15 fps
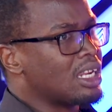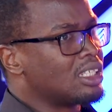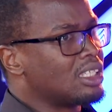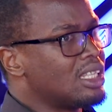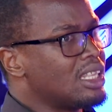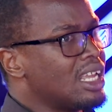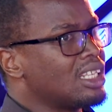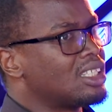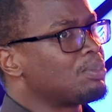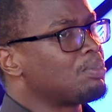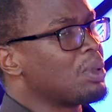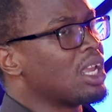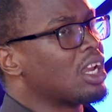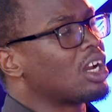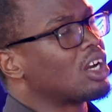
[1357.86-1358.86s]
they
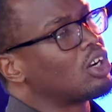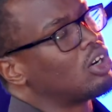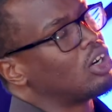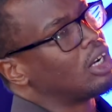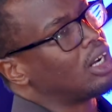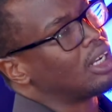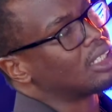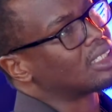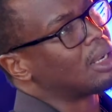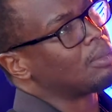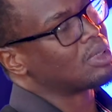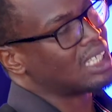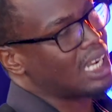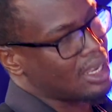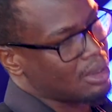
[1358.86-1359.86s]
speak
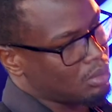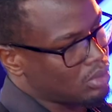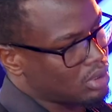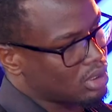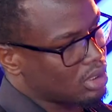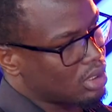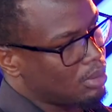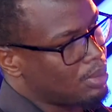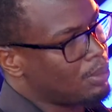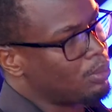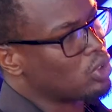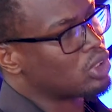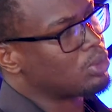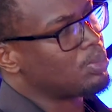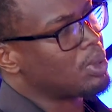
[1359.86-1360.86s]
sometimes, people
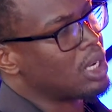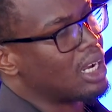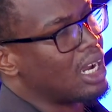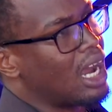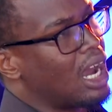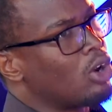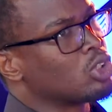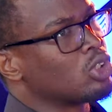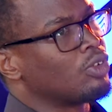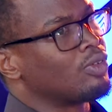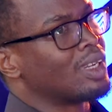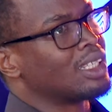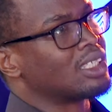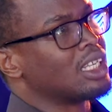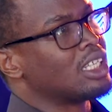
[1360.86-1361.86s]
speak out of a
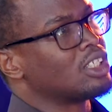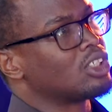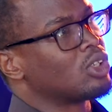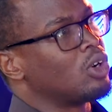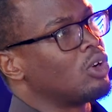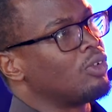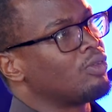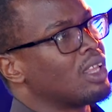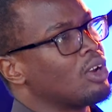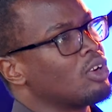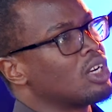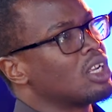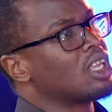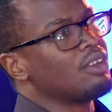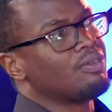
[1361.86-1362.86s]
sense of they would
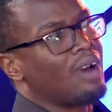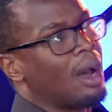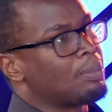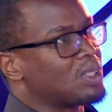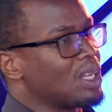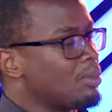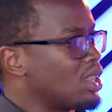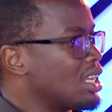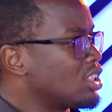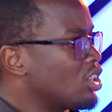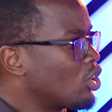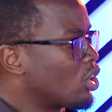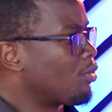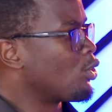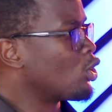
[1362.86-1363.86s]
give up some things. Or
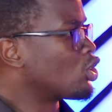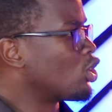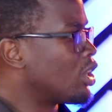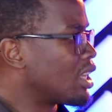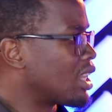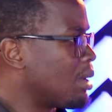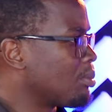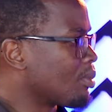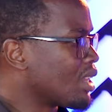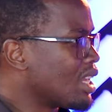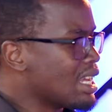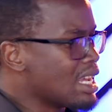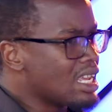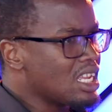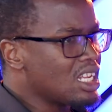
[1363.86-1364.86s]
if you told them,
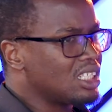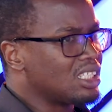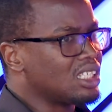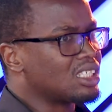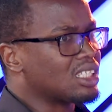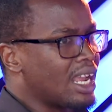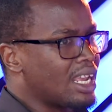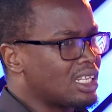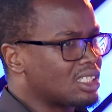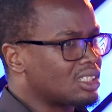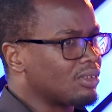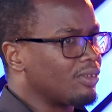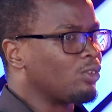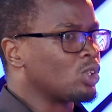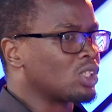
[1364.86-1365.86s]
is it right
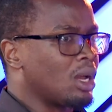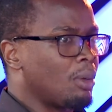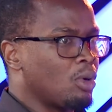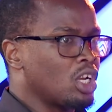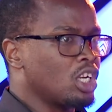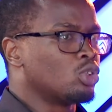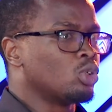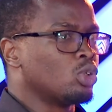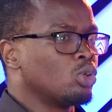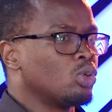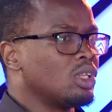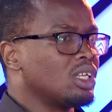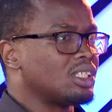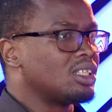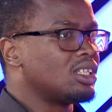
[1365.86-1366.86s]
for somebody to do
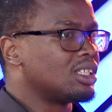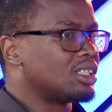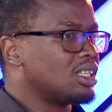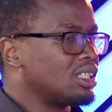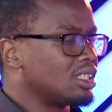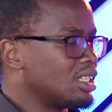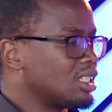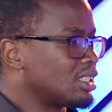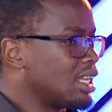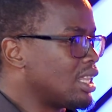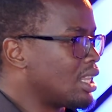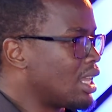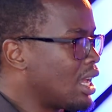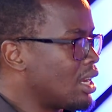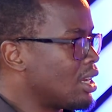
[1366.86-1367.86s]
this, this, this, this, and
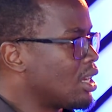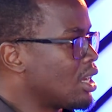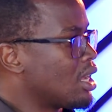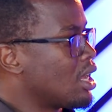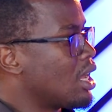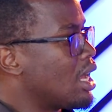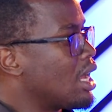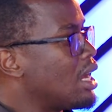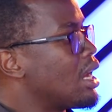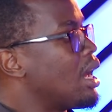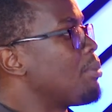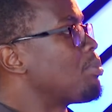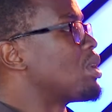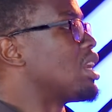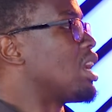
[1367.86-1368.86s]
then end
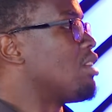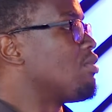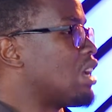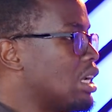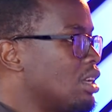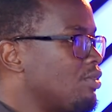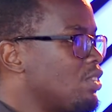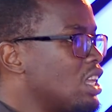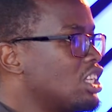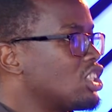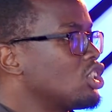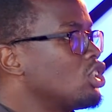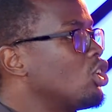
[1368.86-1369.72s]
up in heaven if there is no